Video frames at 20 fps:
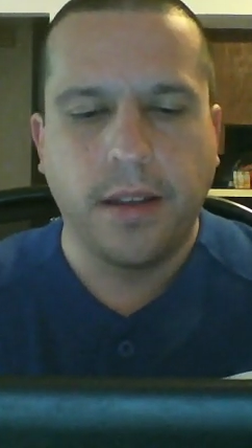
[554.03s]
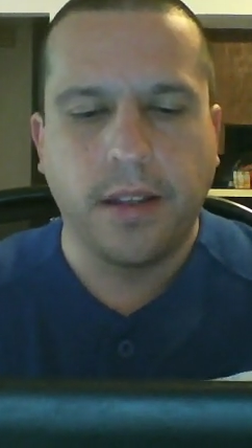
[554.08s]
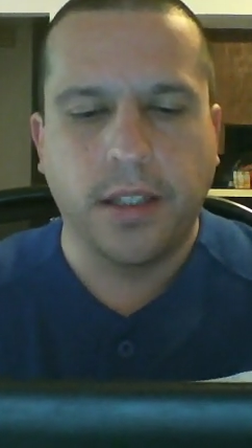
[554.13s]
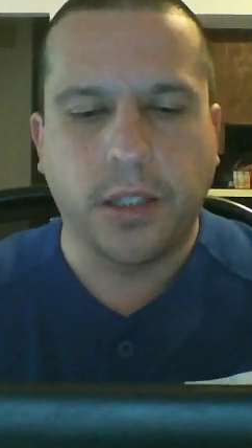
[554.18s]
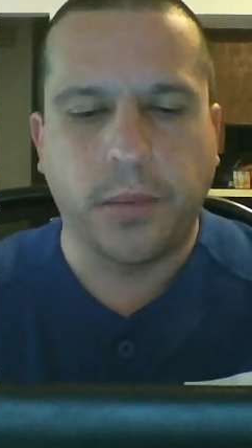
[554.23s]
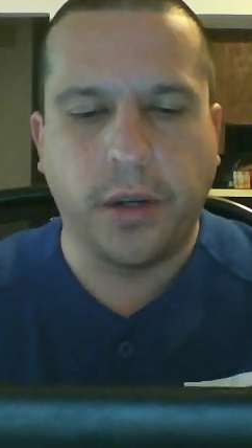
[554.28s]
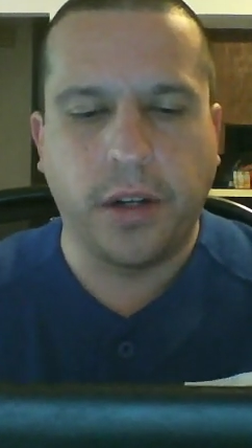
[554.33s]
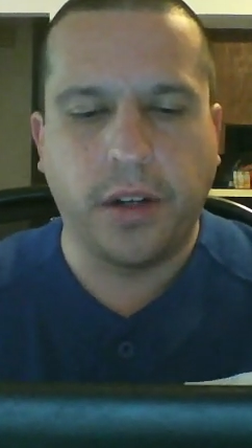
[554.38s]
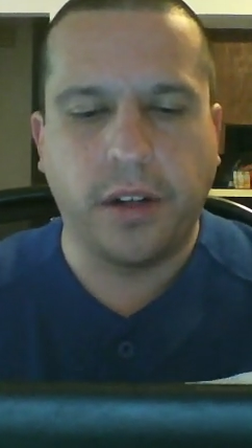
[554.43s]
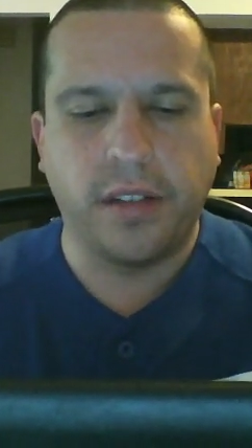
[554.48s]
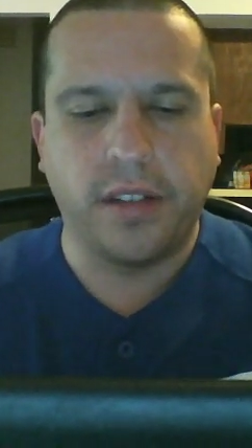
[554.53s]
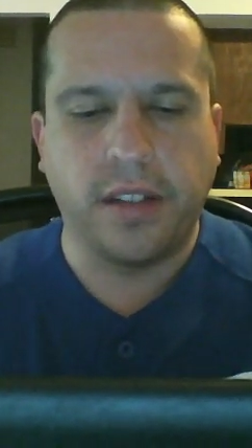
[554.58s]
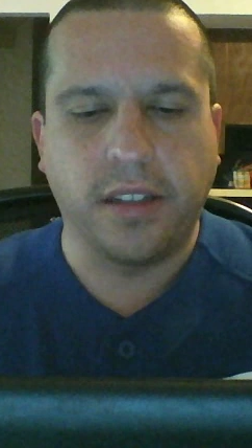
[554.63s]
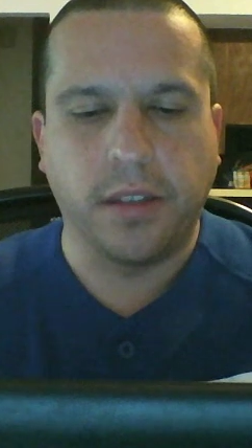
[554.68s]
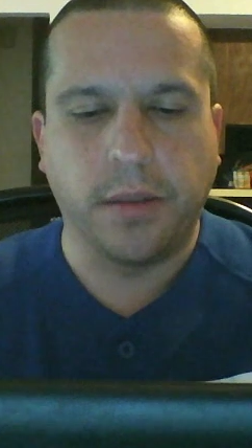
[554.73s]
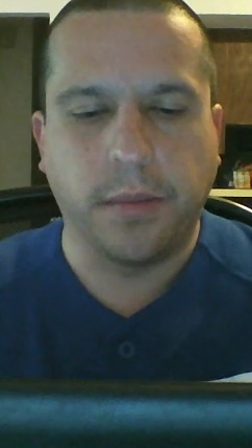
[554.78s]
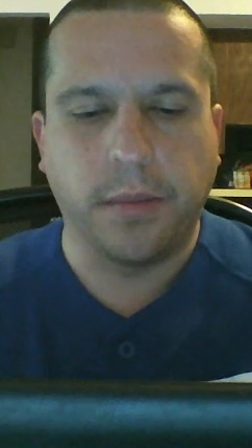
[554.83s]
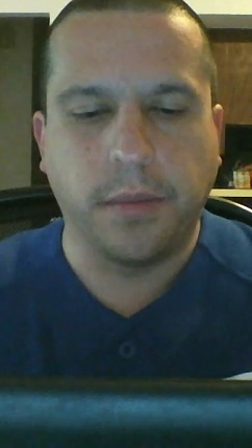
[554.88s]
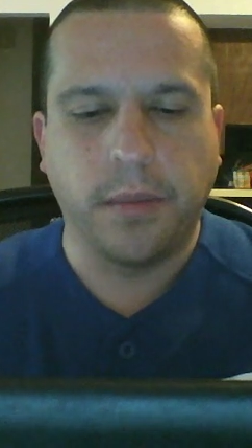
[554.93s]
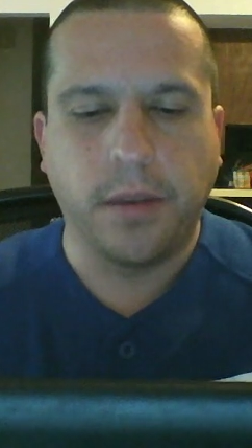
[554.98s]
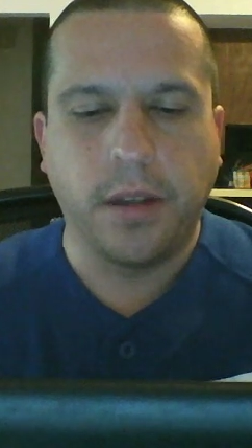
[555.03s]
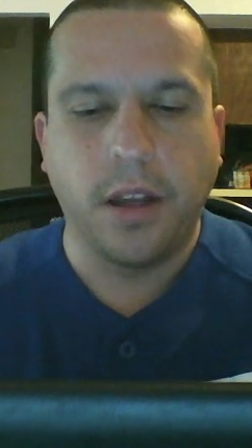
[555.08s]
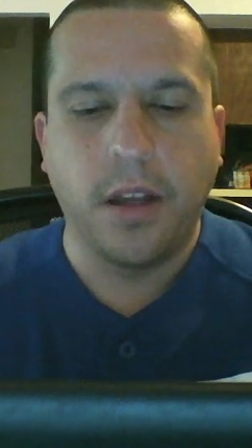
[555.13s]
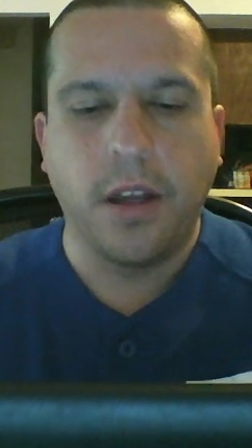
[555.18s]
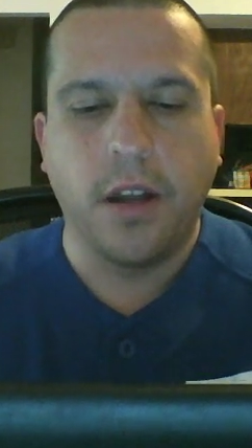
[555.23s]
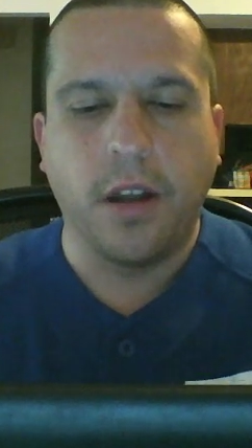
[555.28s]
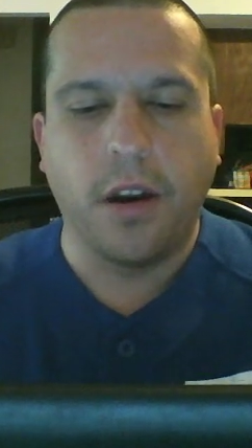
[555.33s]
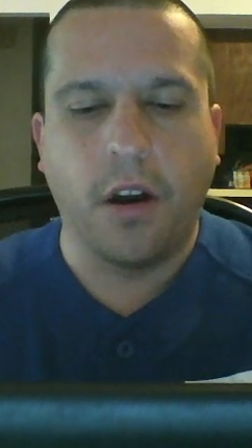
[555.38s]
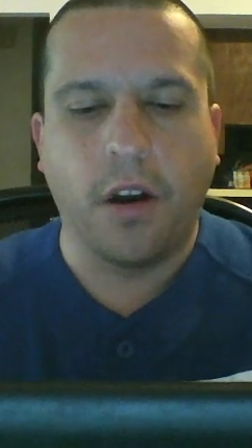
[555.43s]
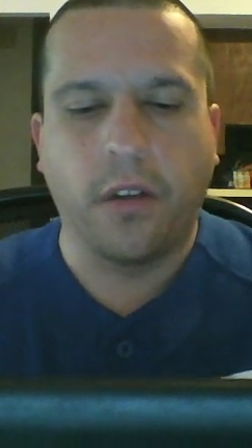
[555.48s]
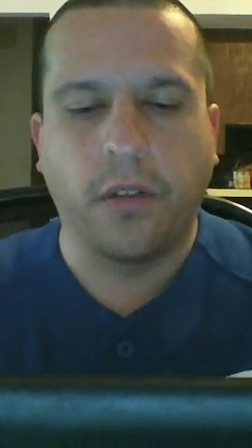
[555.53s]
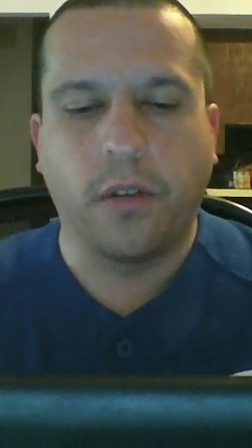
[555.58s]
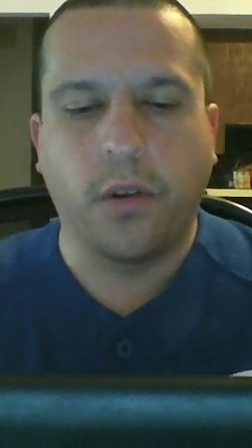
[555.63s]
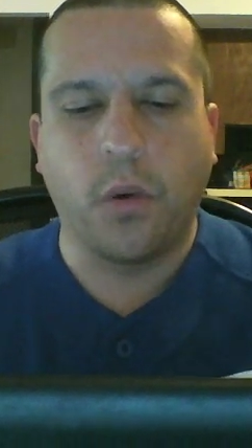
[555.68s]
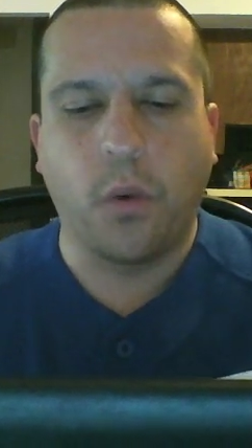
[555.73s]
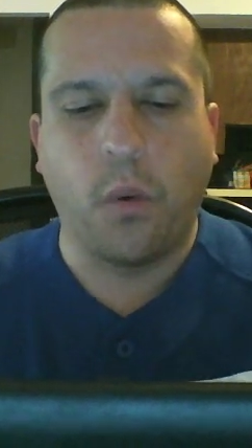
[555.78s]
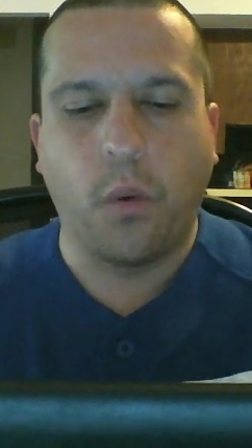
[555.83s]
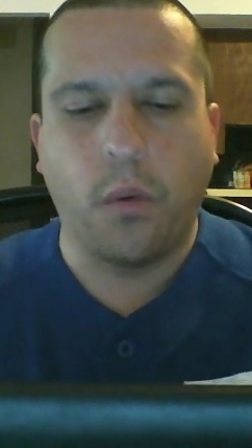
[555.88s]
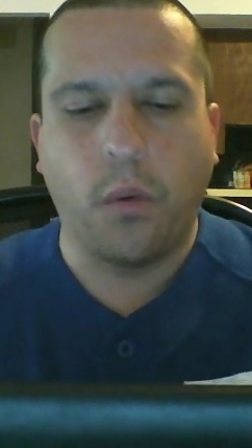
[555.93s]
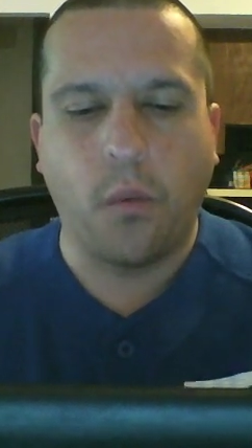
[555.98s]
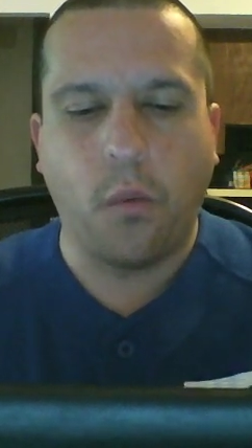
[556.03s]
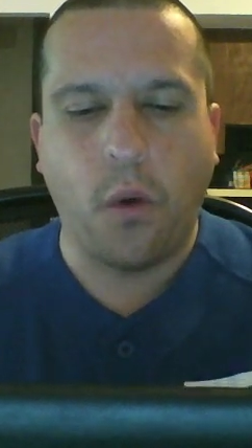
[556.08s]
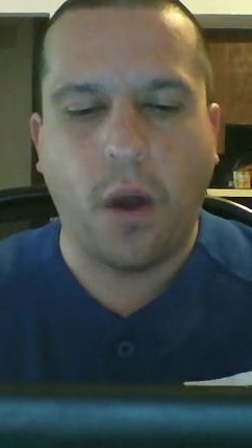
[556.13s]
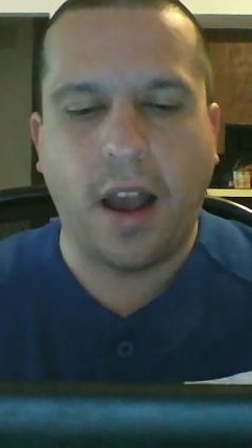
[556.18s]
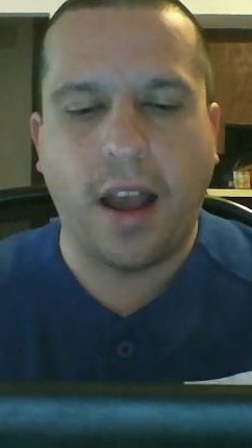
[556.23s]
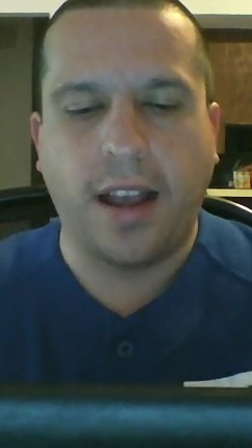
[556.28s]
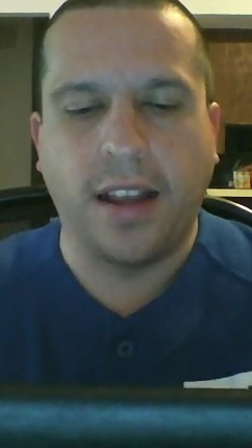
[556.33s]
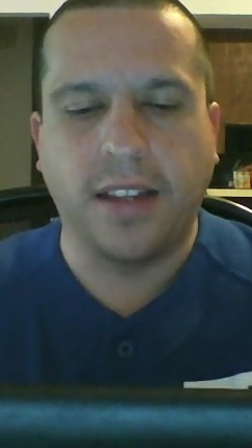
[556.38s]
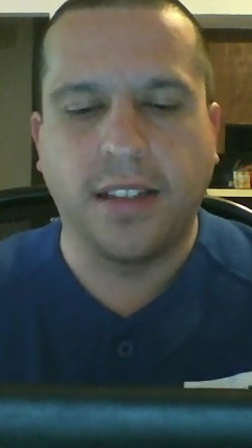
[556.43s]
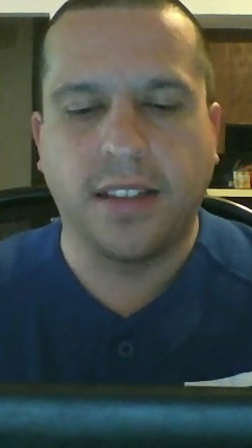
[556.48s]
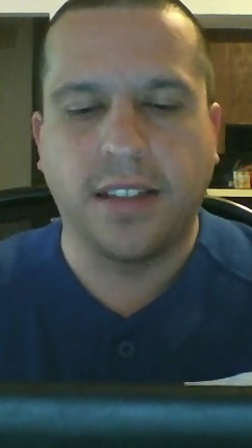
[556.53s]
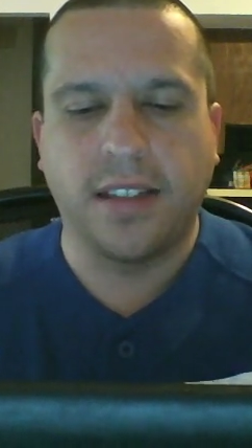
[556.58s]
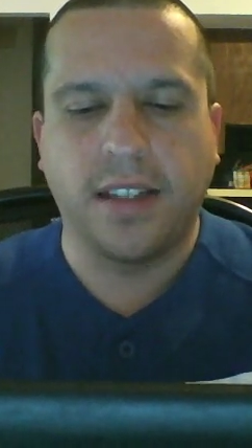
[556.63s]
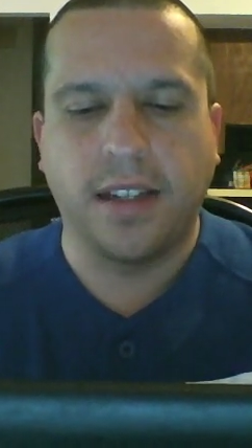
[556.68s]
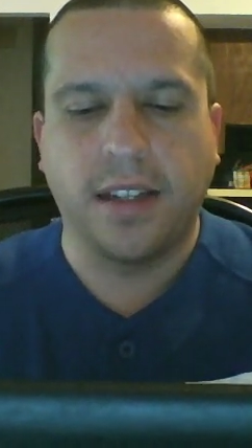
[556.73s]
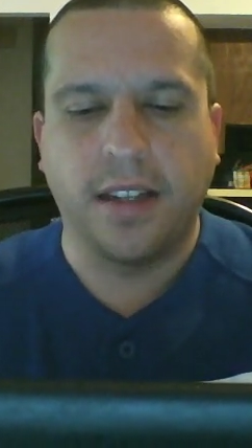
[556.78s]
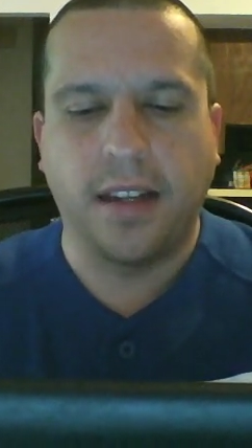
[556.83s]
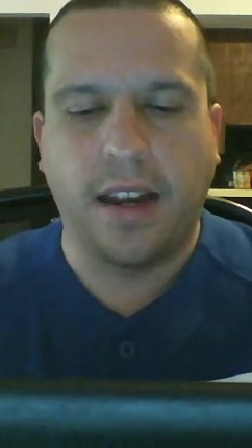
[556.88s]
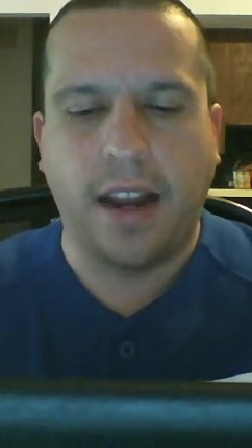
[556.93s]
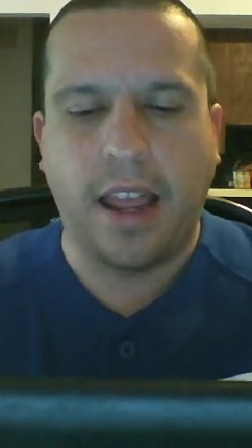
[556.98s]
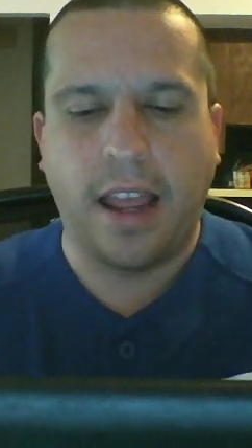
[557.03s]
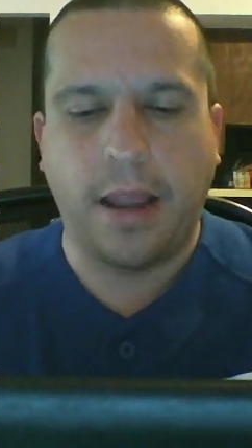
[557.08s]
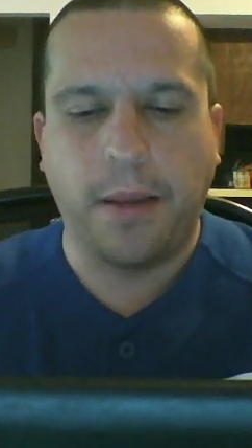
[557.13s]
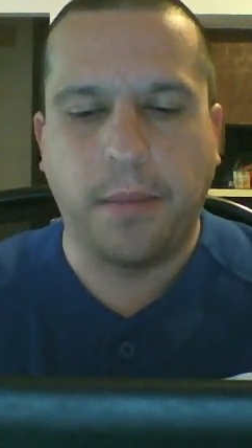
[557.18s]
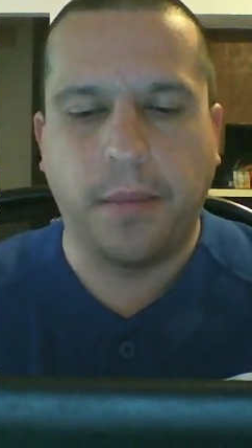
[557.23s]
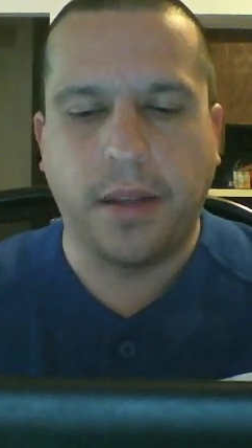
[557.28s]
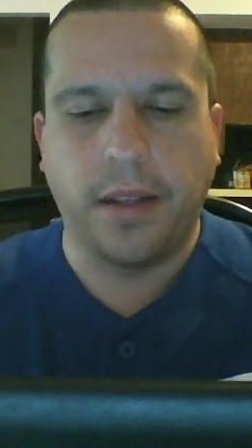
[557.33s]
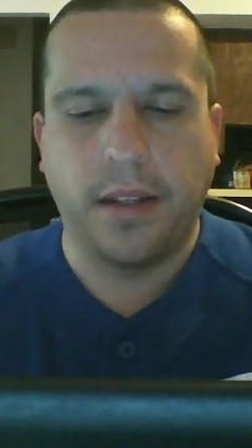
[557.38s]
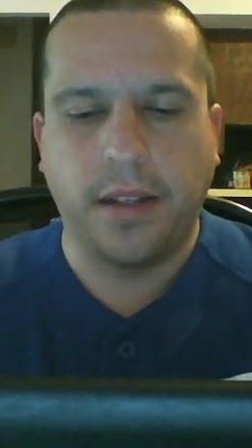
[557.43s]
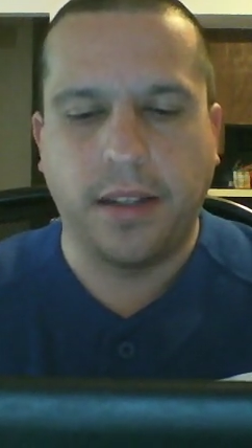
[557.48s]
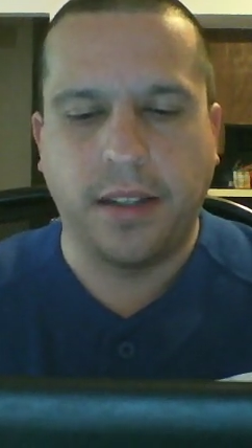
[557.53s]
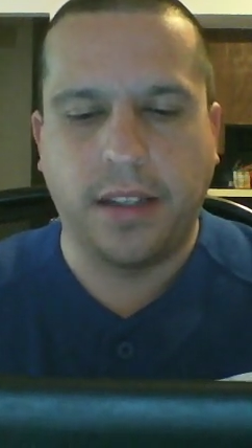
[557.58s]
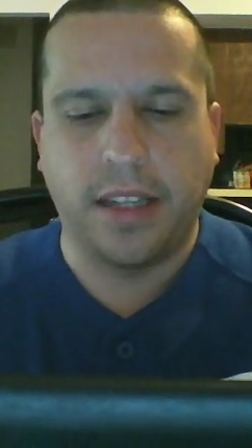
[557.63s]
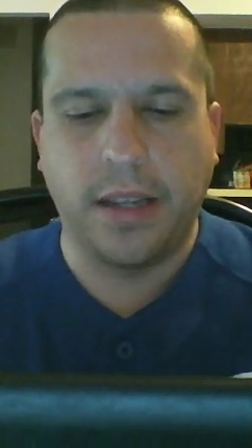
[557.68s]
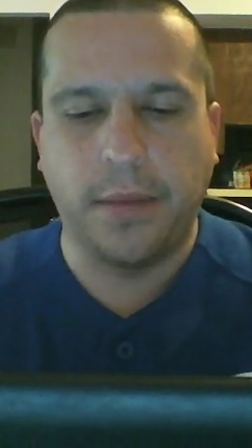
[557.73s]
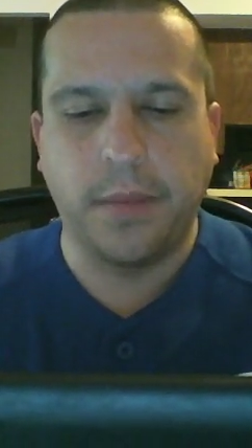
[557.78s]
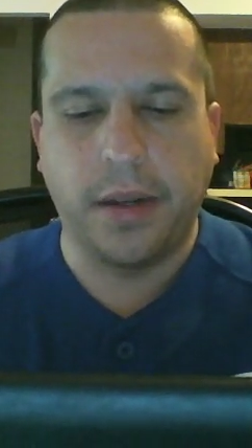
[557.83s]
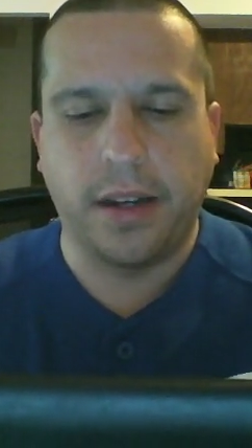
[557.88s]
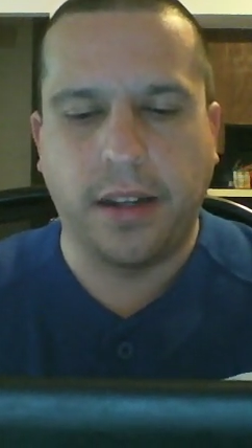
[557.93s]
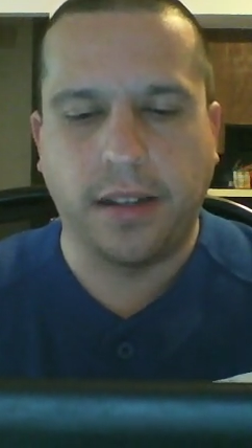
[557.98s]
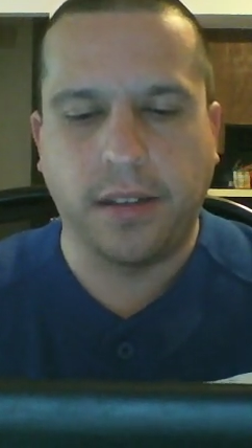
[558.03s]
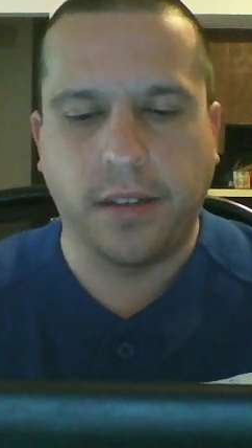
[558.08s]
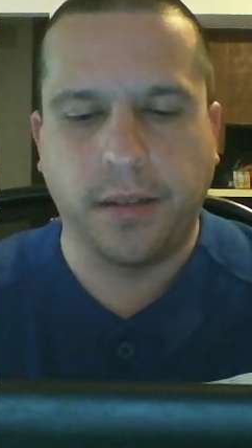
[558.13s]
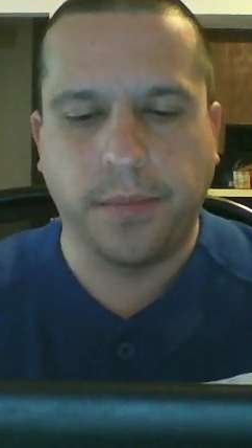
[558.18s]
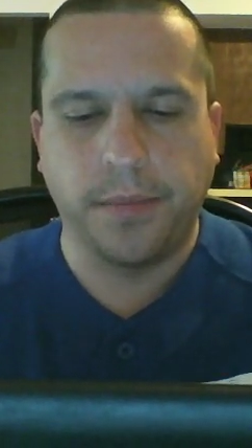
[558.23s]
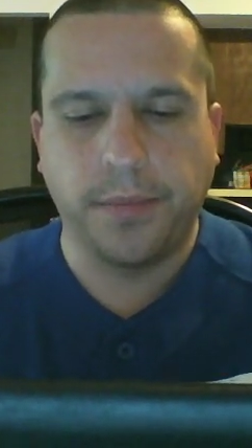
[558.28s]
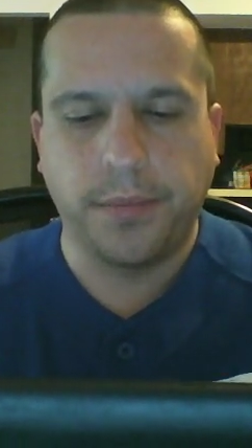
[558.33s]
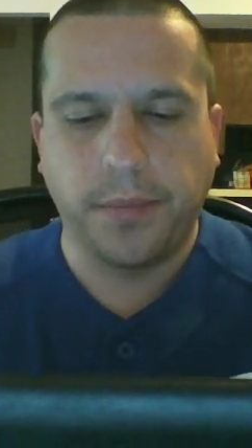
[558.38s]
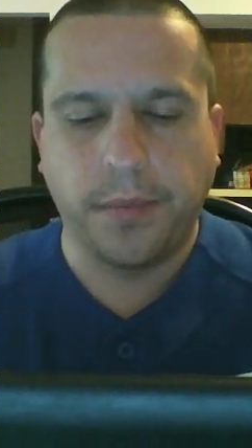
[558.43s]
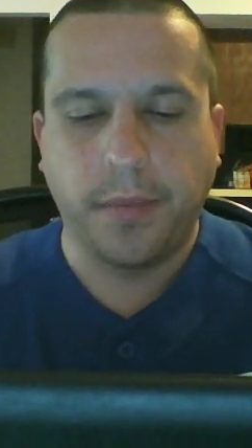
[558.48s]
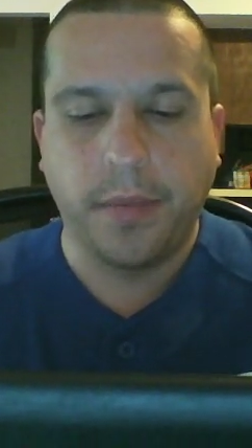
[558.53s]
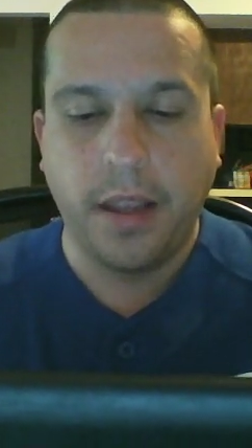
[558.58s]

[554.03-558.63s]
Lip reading: Spiritism, otherwise named demonism,